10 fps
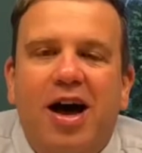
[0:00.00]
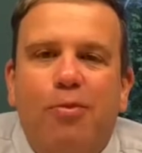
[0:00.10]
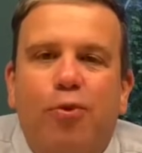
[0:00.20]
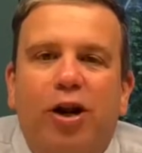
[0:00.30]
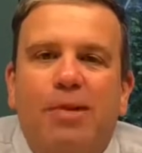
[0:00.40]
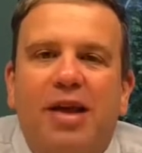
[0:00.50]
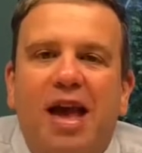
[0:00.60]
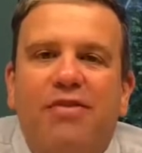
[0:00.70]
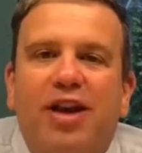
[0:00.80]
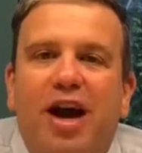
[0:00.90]
we're going to be
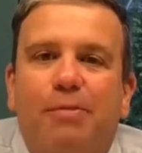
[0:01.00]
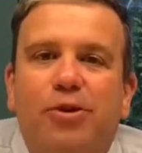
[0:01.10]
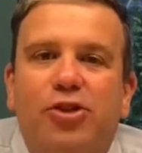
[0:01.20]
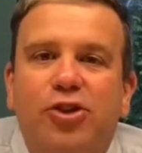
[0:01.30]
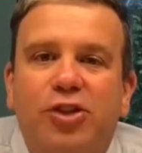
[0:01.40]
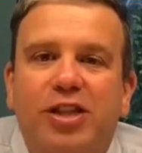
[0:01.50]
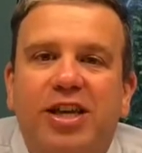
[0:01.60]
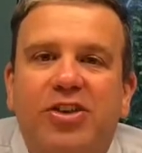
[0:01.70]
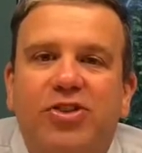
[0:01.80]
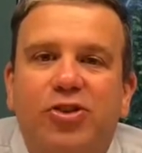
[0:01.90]
having an
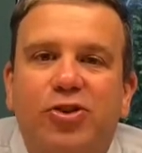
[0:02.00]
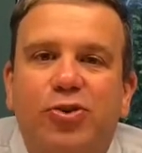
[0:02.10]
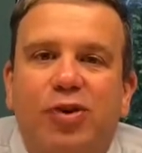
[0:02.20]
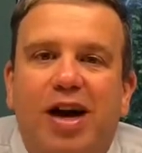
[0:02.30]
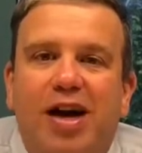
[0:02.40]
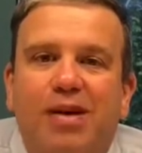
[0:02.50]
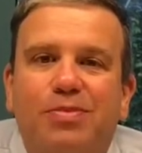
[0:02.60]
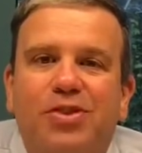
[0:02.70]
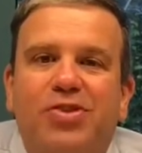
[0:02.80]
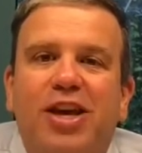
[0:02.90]
opportunity to
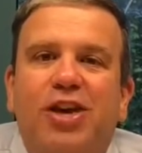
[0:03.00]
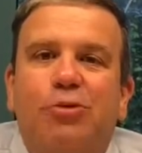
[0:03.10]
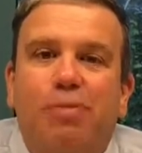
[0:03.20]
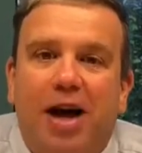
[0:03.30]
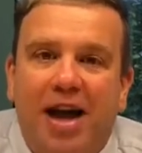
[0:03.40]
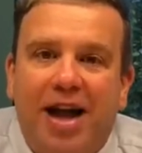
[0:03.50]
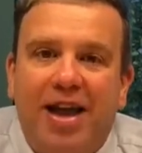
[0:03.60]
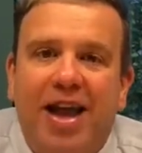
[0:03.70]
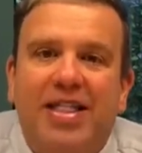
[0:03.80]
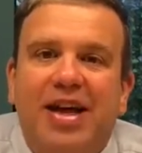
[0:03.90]
say goodbye,
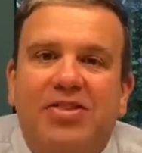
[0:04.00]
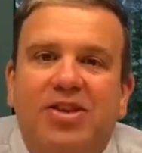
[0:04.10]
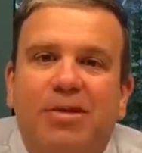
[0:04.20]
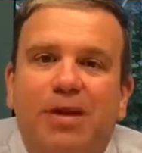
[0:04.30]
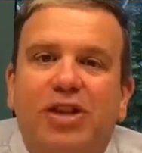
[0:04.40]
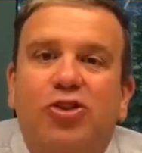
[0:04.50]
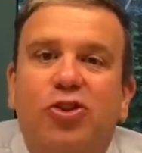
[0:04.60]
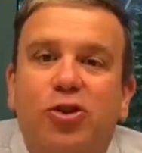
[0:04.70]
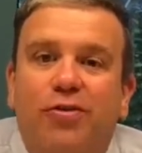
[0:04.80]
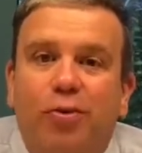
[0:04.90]
and that's going to be in two
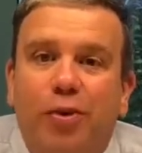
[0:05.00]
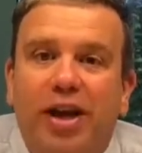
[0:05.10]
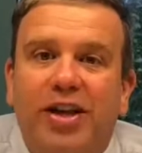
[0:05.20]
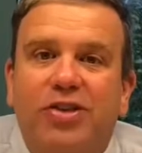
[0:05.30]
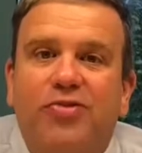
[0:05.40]
different ways.